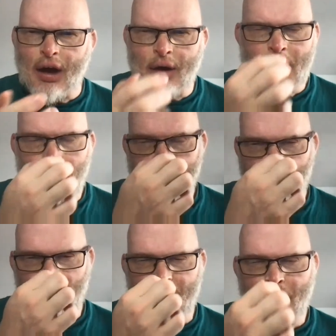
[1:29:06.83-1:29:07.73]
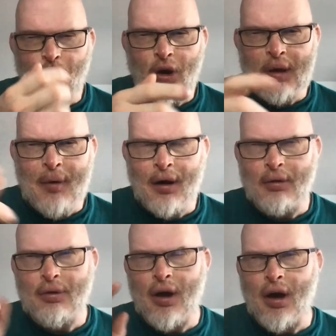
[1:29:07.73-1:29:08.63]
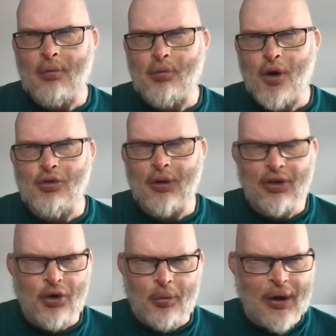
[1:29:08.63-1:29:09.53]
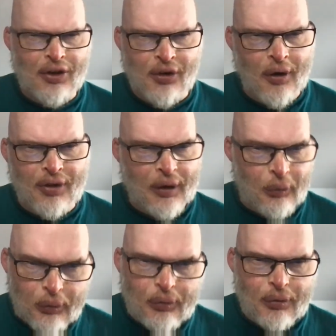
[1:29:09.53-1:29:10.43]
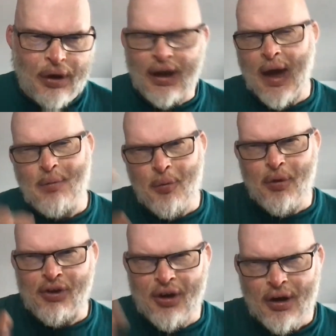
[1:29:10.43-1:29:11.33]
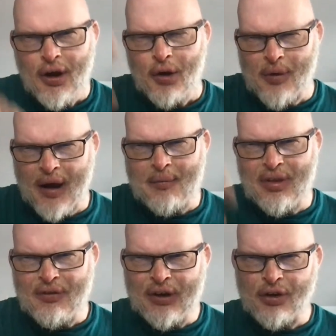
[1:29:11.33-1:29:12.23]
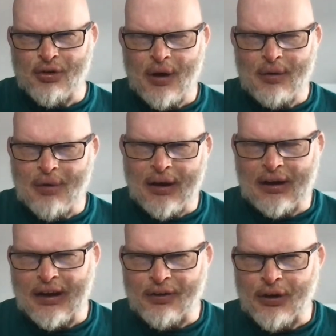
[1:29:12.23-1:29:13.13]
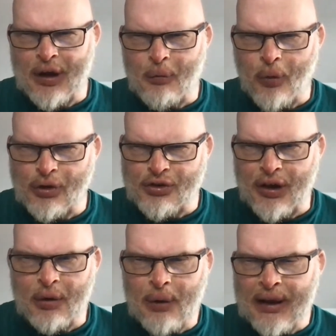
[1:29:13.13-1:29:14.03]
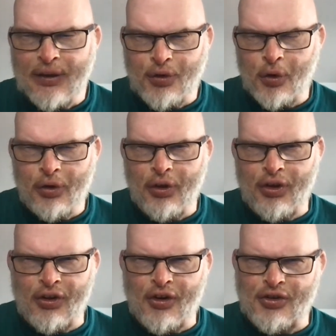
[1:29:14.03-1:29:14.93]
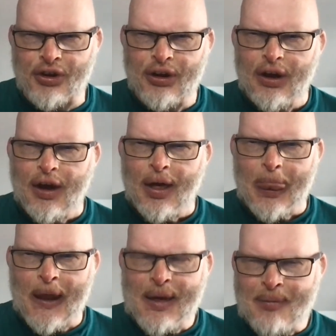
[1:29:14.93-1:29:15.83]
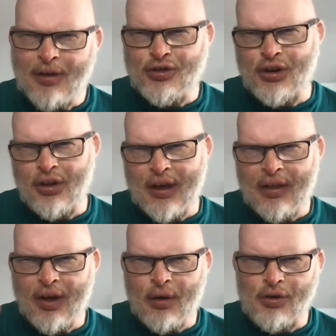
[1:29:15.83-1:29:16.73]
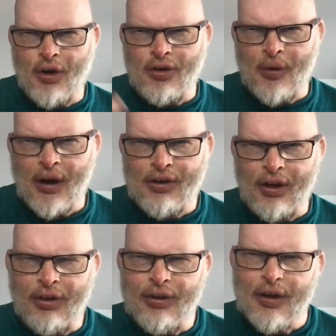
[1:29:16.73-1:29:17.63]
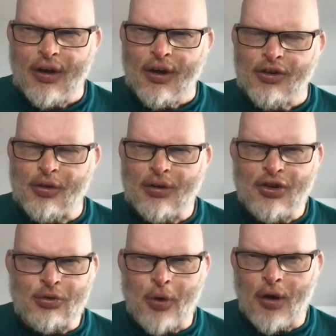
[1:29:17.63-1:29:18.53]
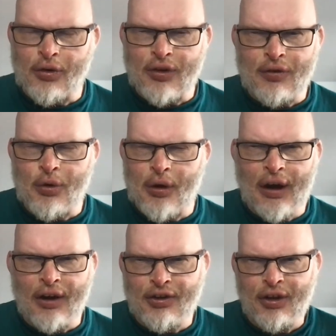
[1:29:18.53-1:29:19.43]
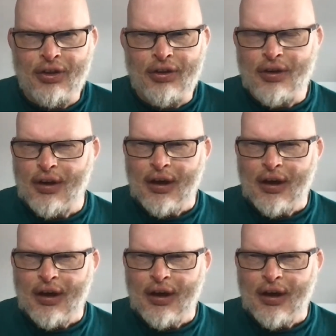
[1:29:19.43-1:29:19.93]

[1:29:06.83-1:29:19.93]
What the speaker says: they were talking about Proto-Indo-European. So I was like, it came up as a recommended video. So I clicked on it and watched it, and I really enjoyed the discussion. And he mentioned at the end that he was going to Iceland. So I just wrote, if you were in Iceland,